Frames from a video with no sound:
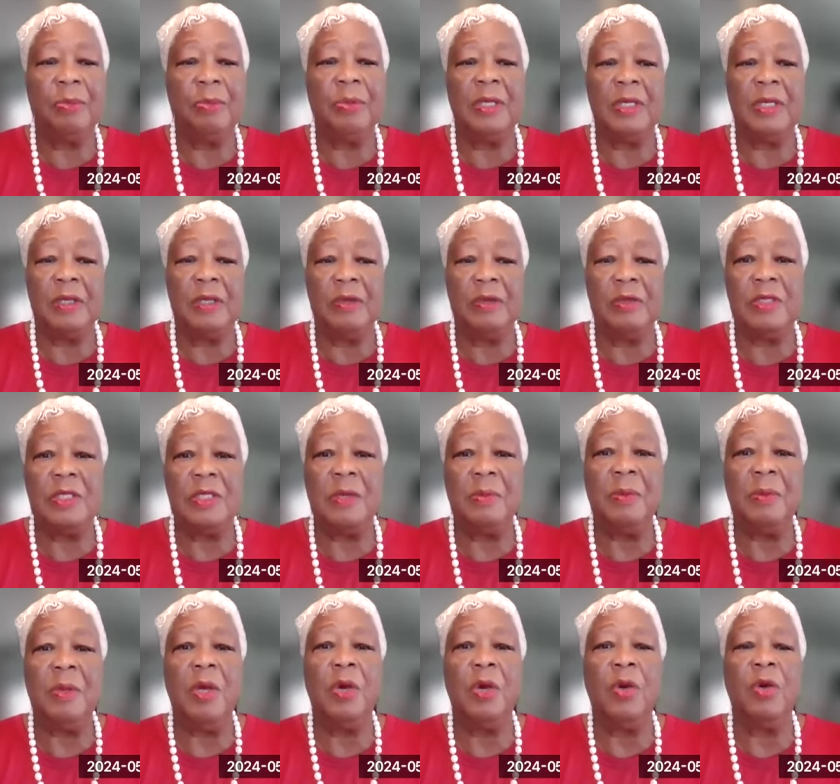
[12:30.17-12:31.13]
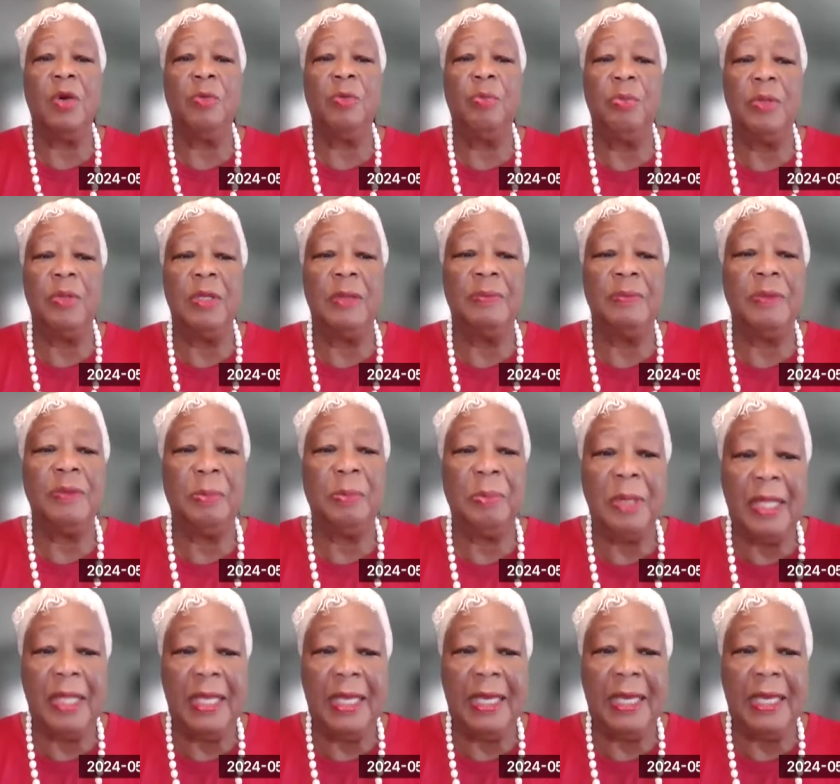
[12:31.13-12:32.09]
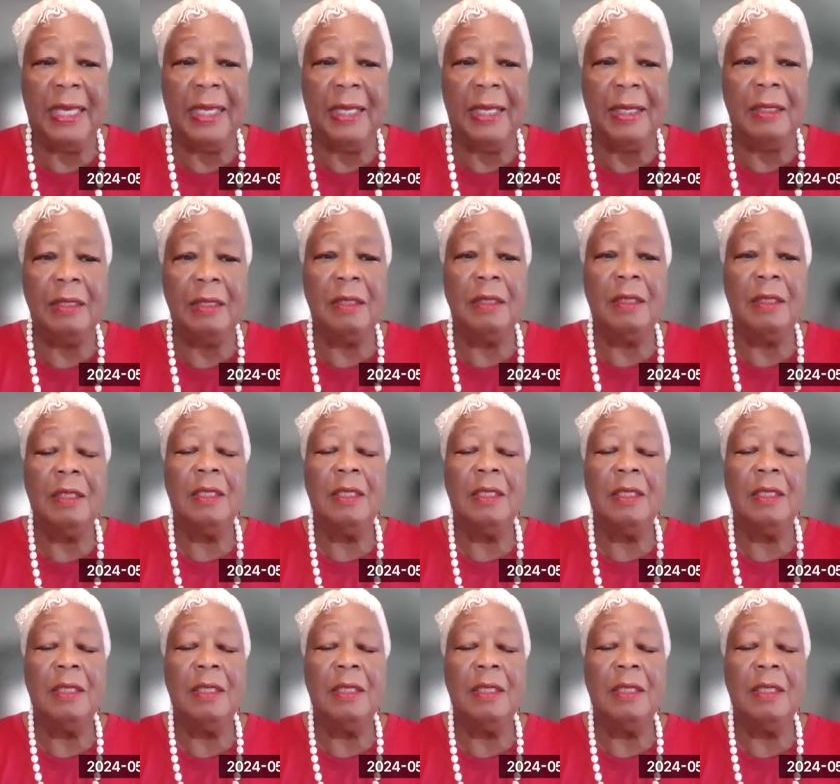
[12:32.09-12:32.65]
put in their zip code, pull up the plan,